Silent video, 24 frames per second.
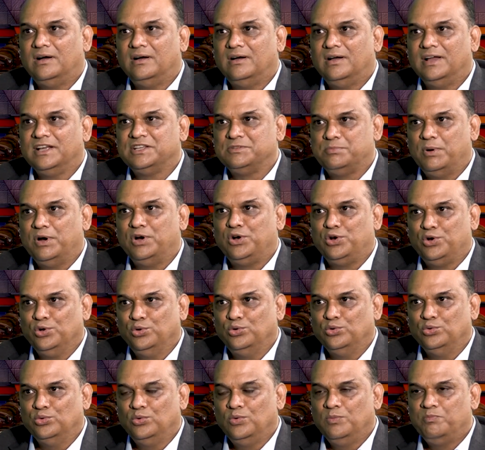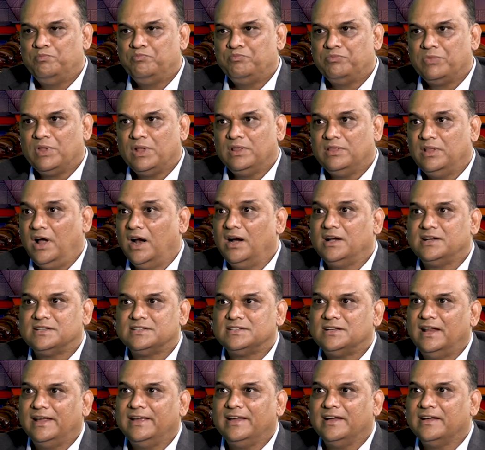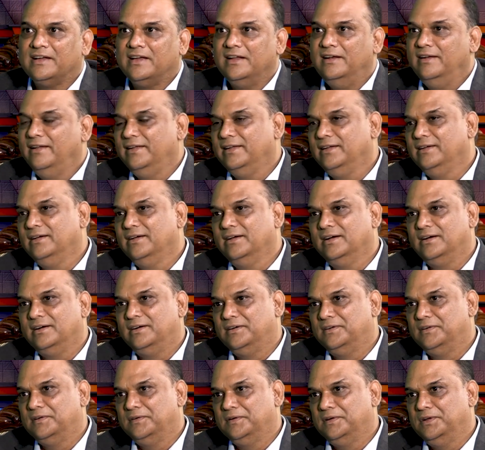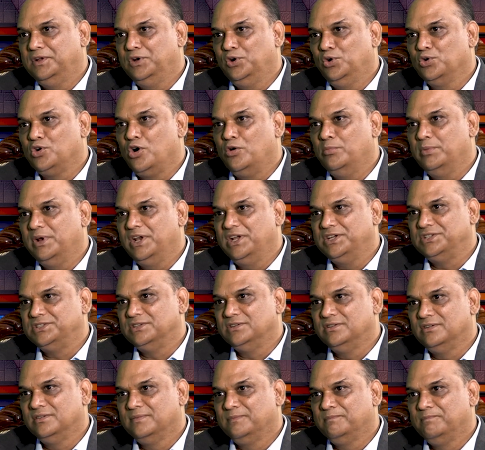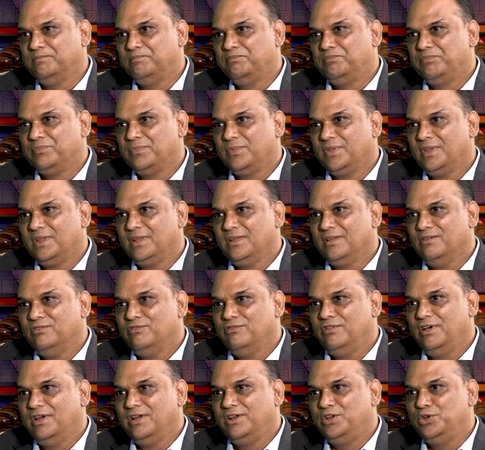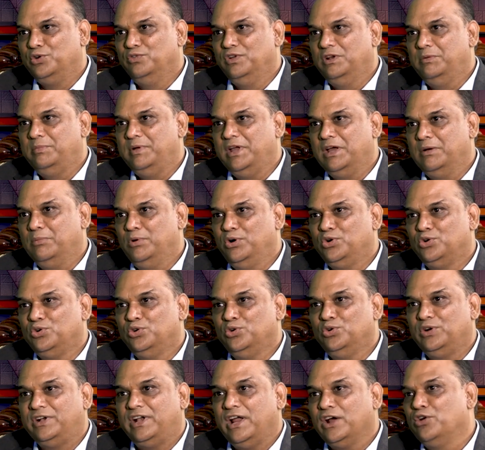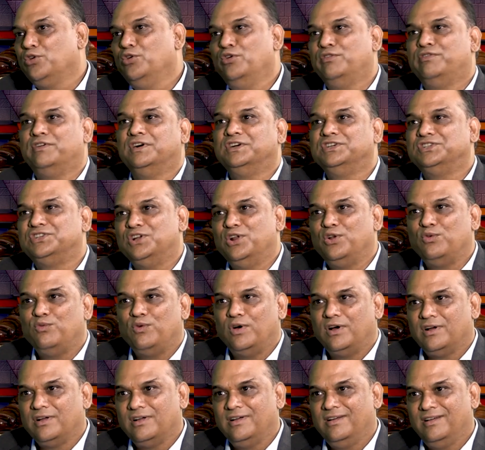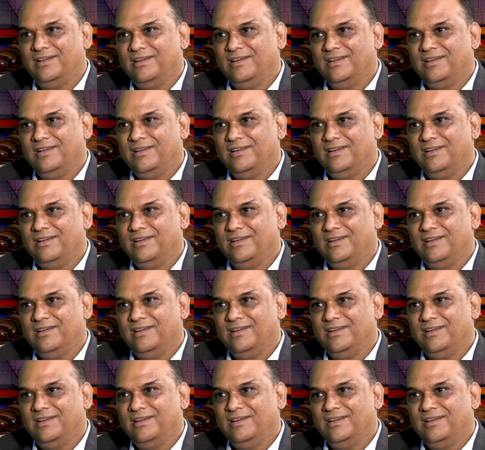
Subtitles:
expert too, that's like a killing, combination, okay, where you will be able to do techno-functional work.